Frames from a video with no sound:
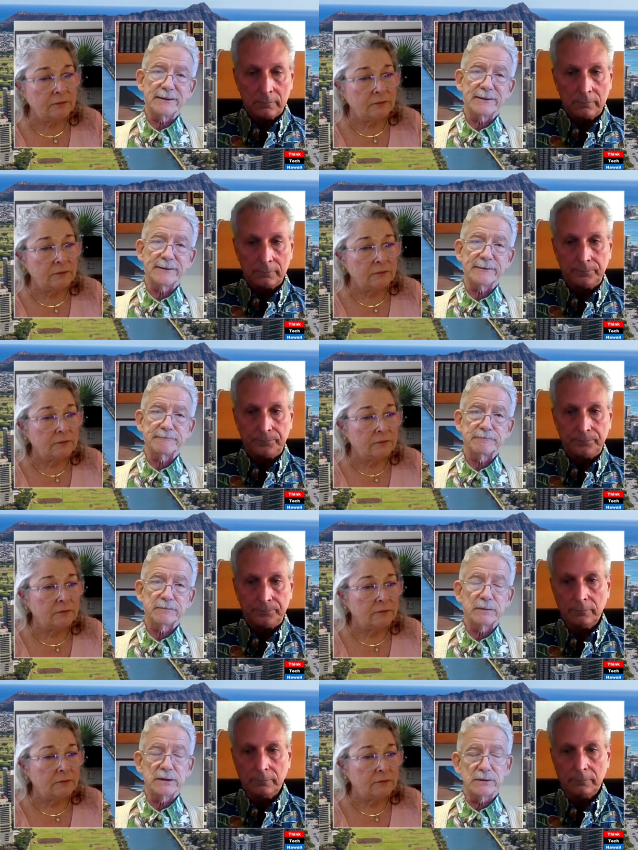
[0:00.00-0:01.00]
Speaker 1: uh,
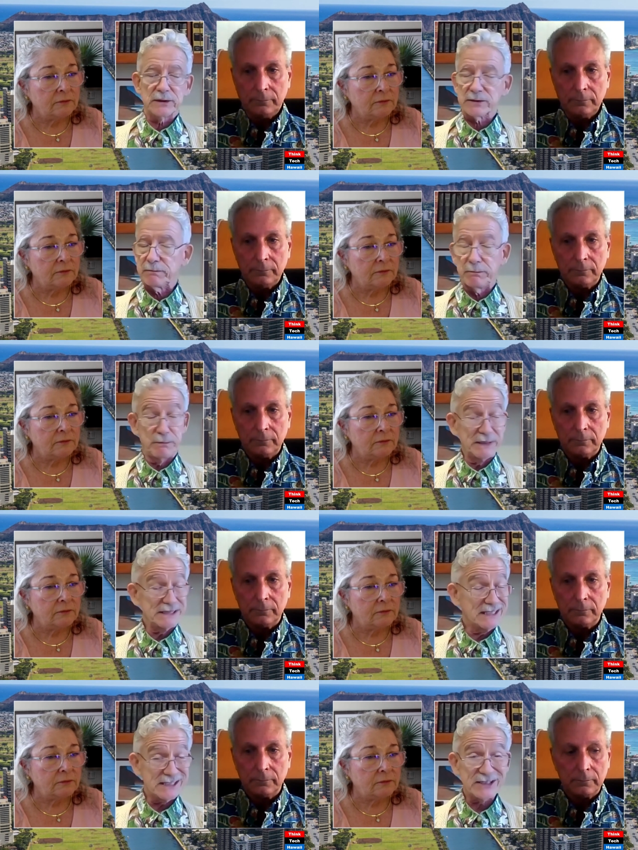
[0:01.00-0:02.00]
just
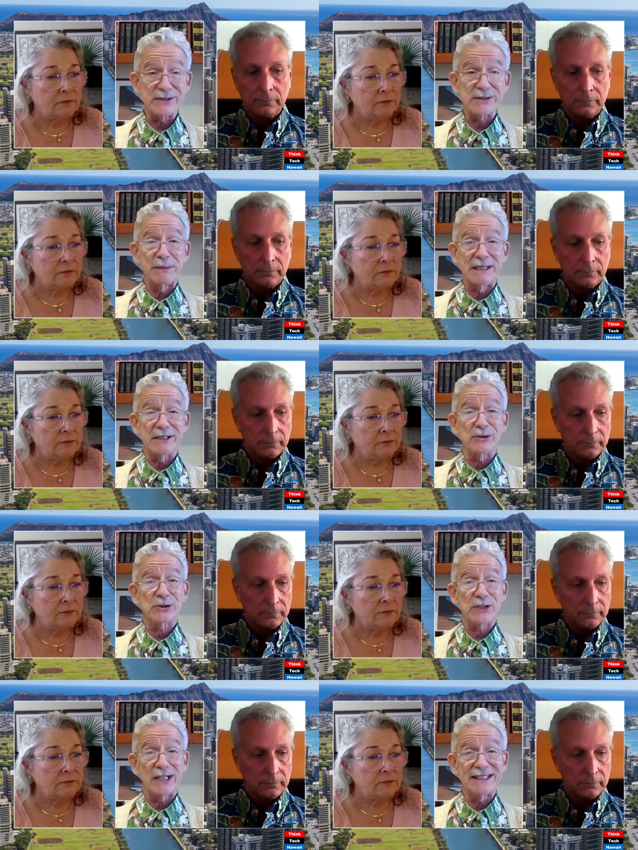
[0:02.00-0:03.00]
businesses being
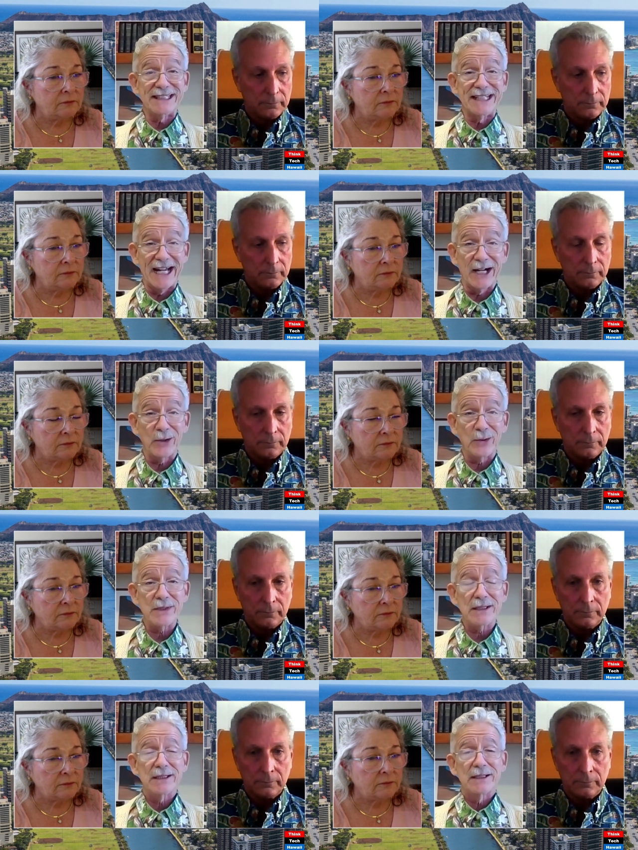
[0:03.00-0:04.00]
shut
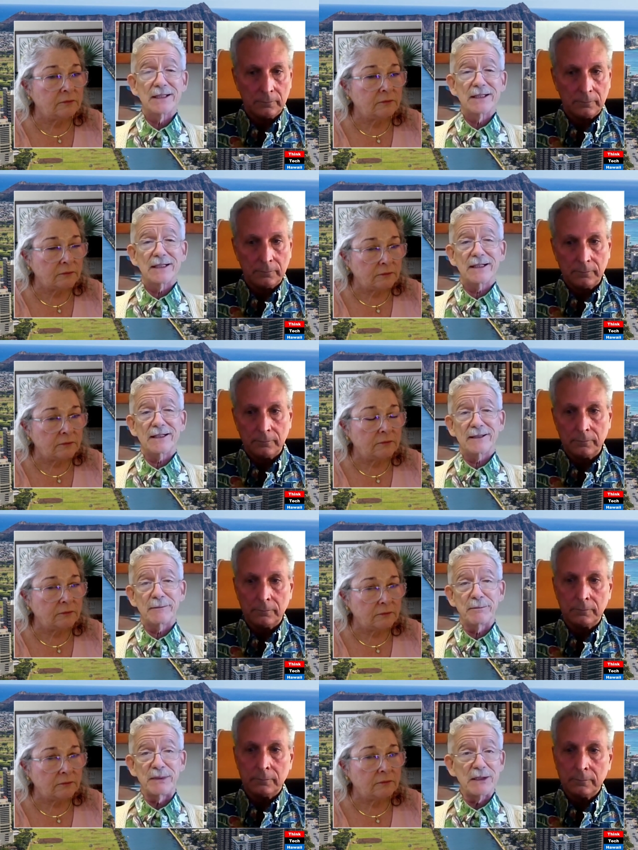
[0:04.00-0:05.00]
down.
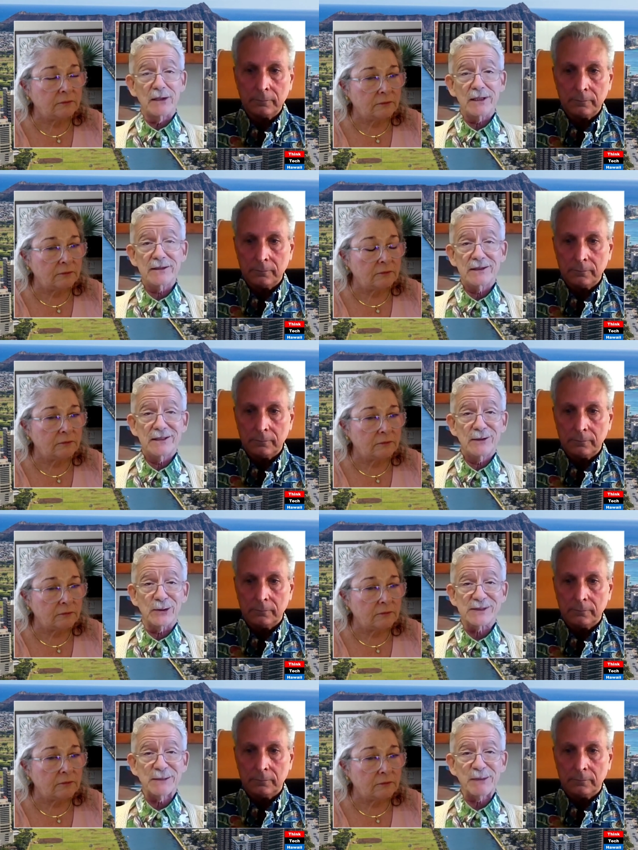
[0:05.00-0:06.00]
Uh, beyond, you
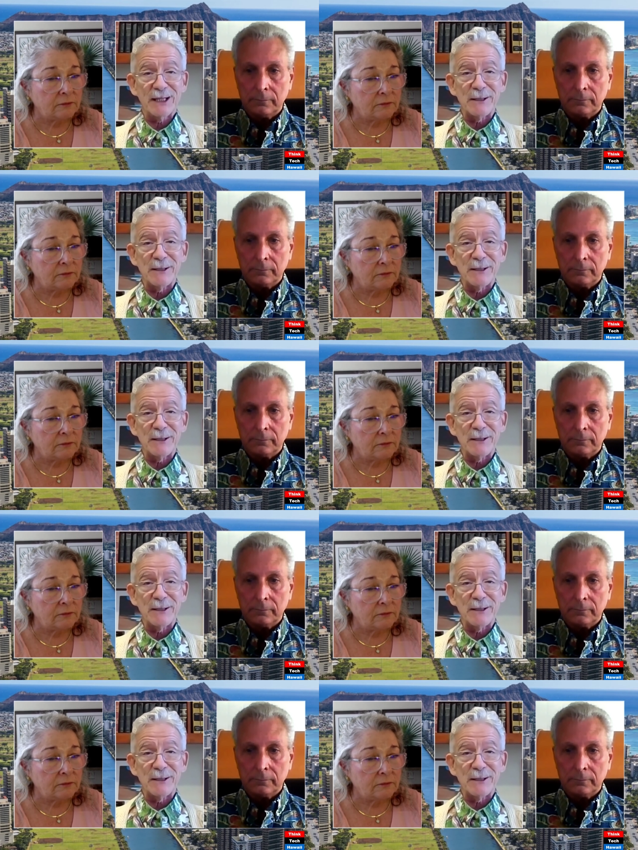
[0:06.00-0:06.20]
know, simple